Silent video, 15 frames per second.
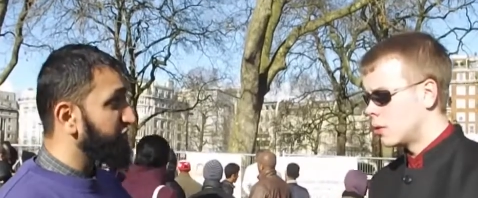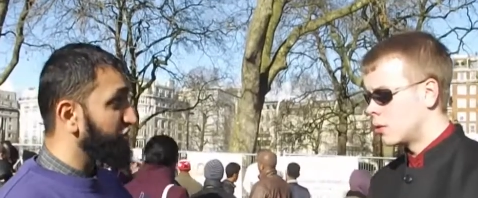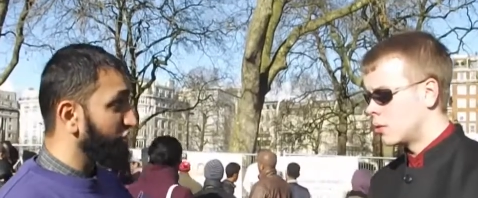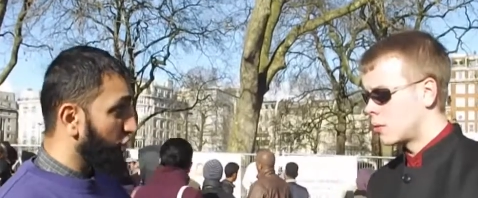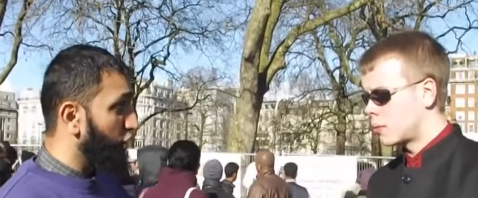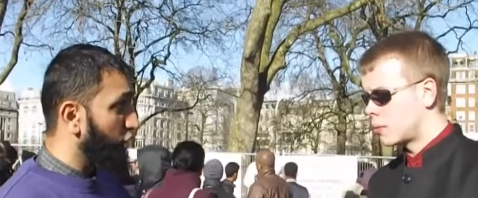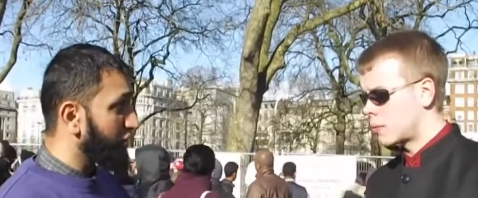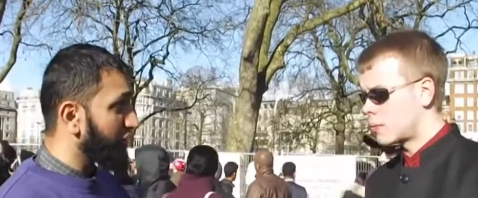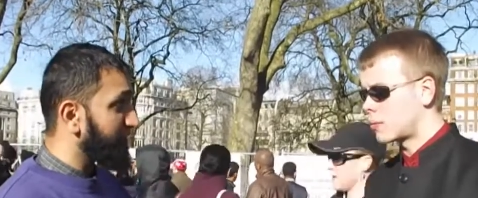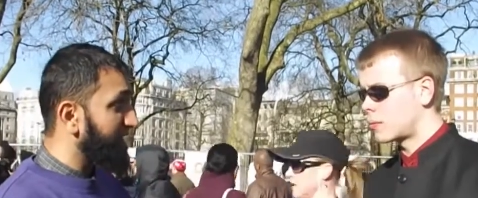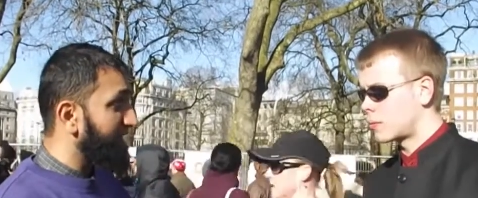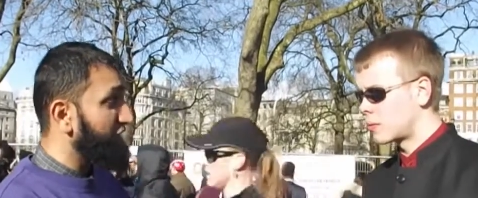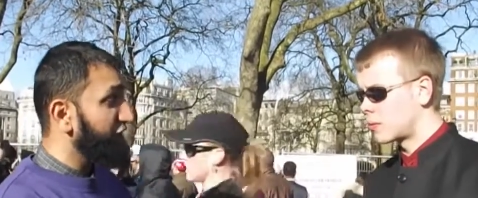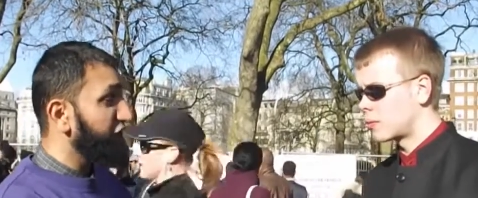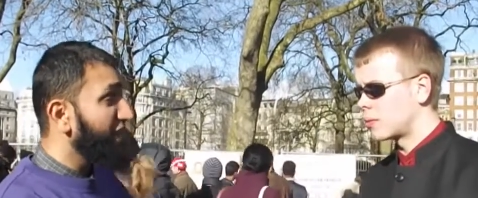Speaker 1: to, the goal of
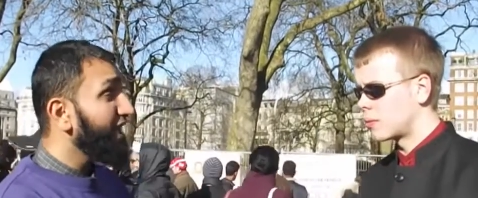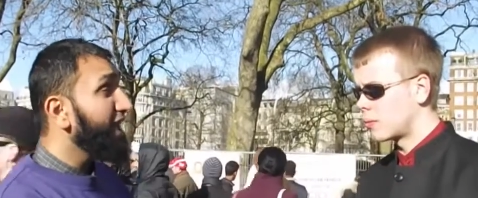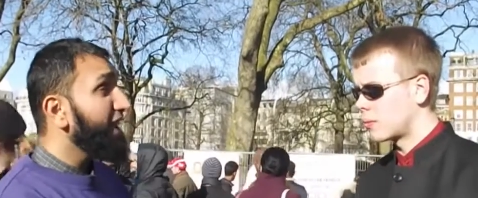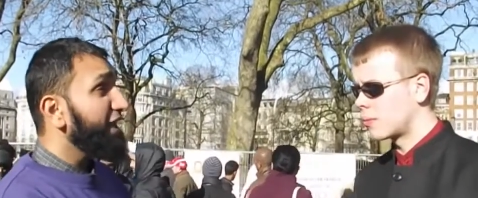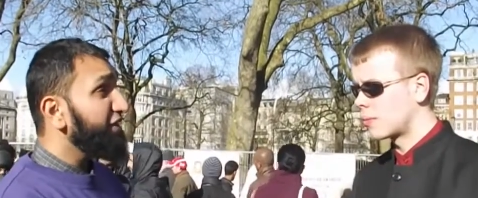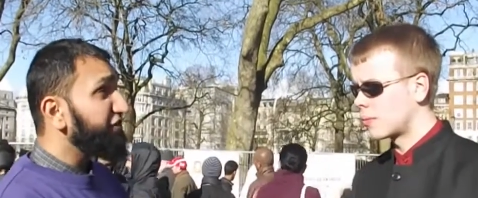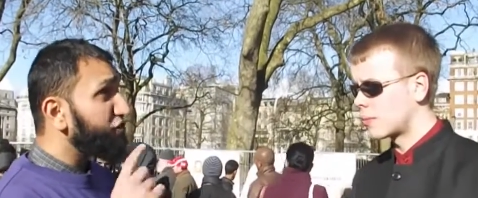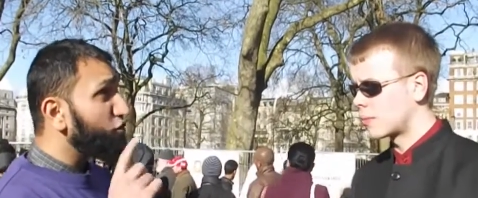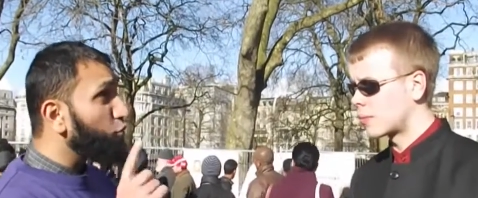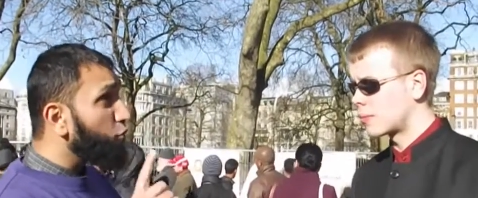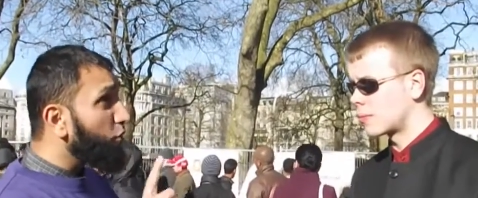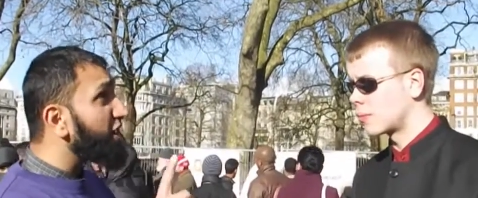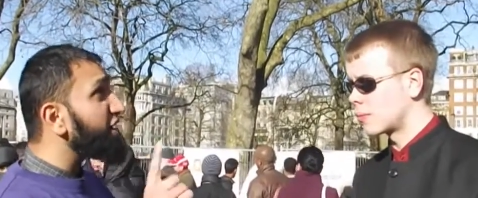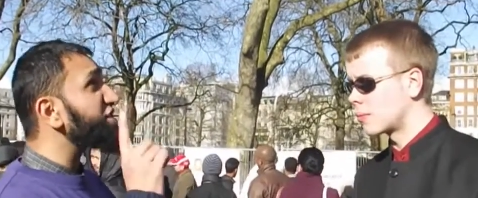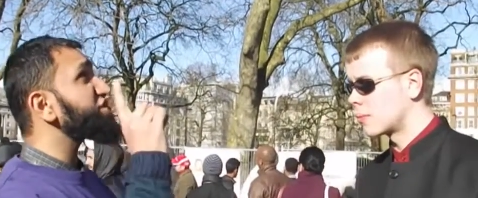life, is to
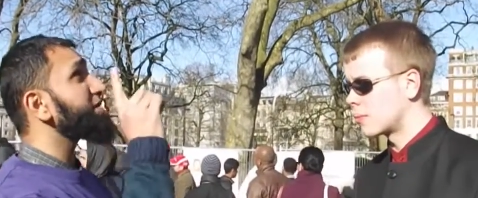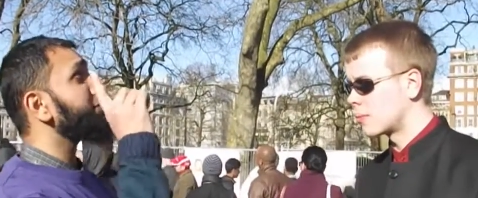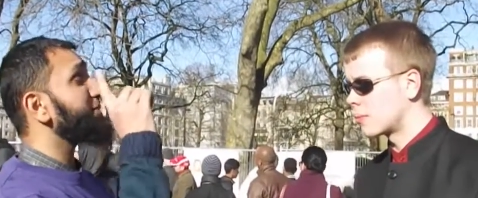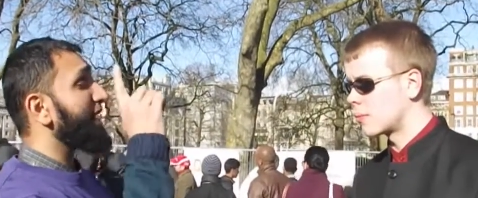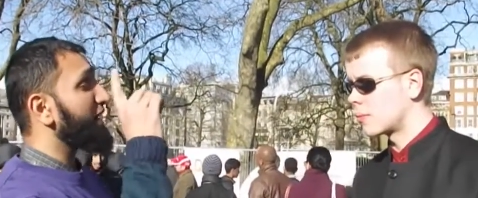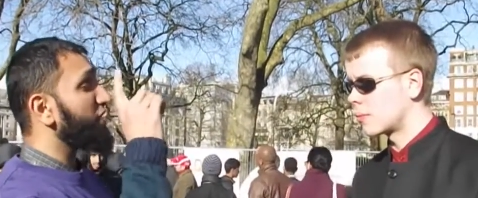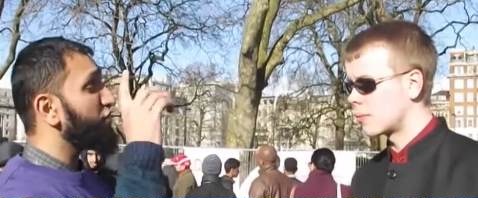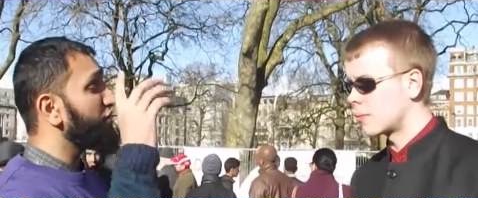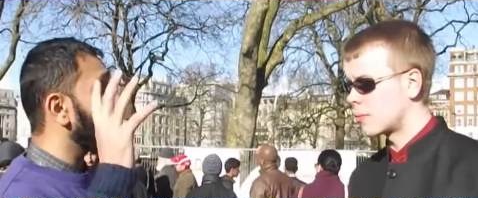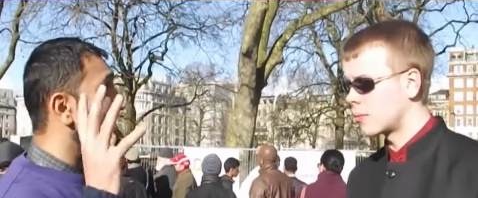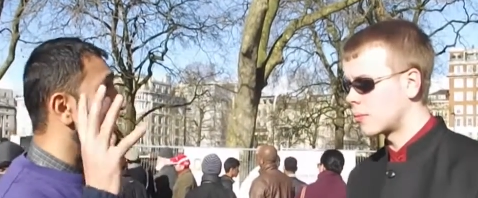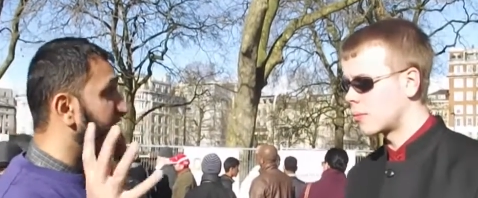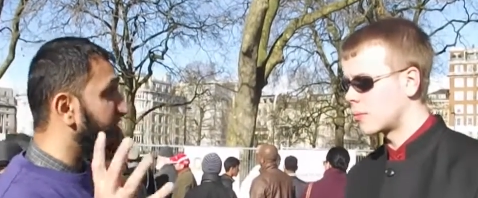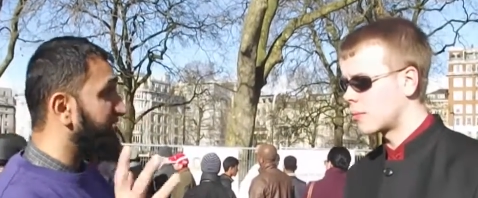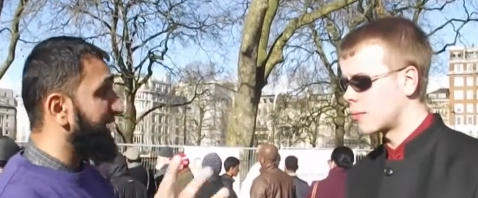worship that
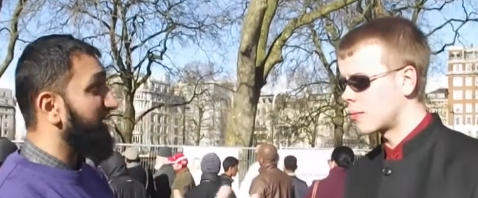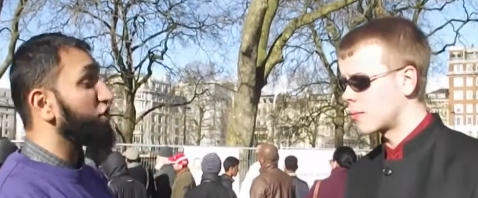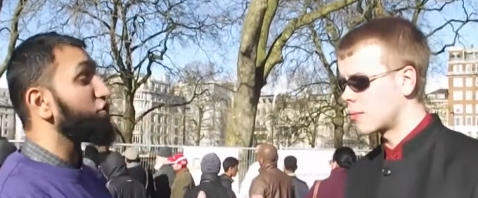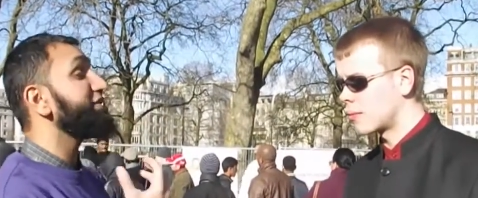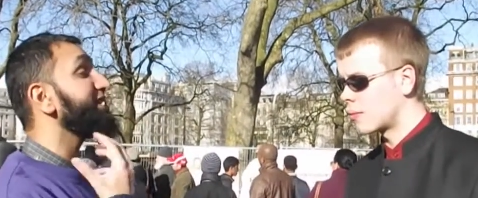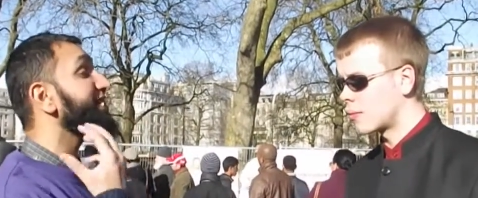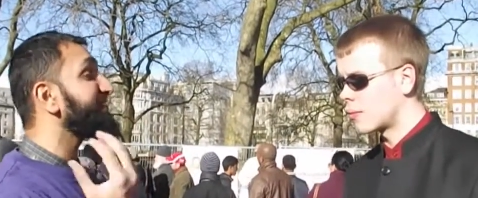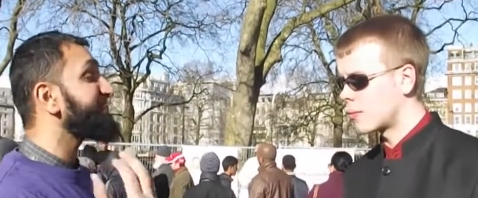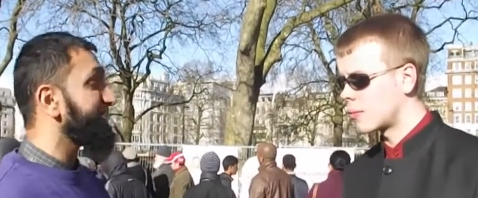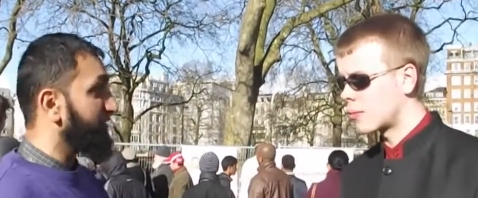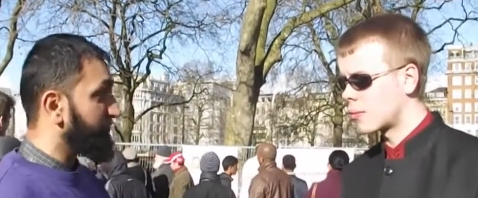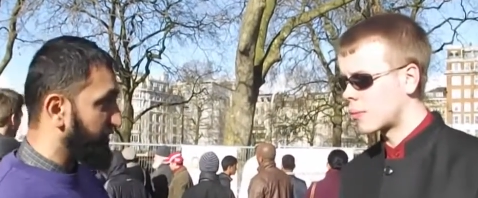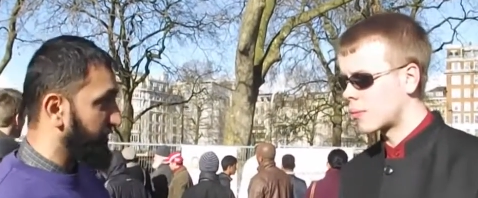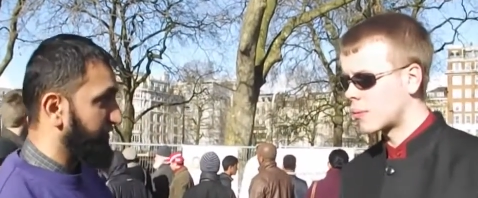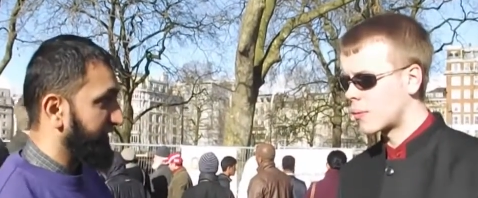creator that created
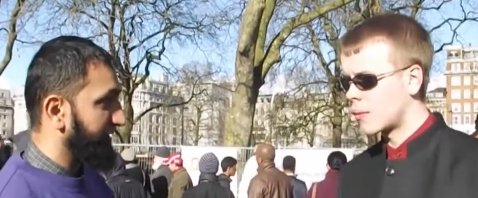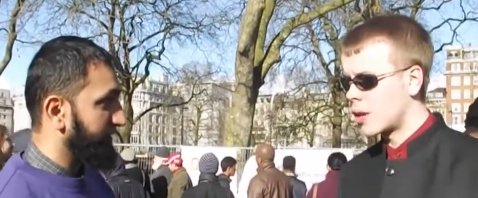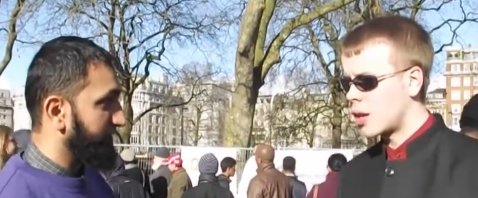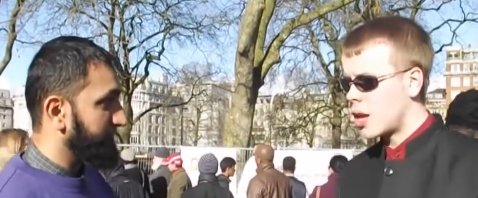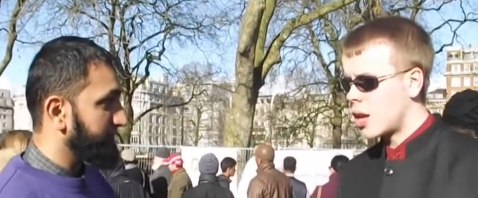everything.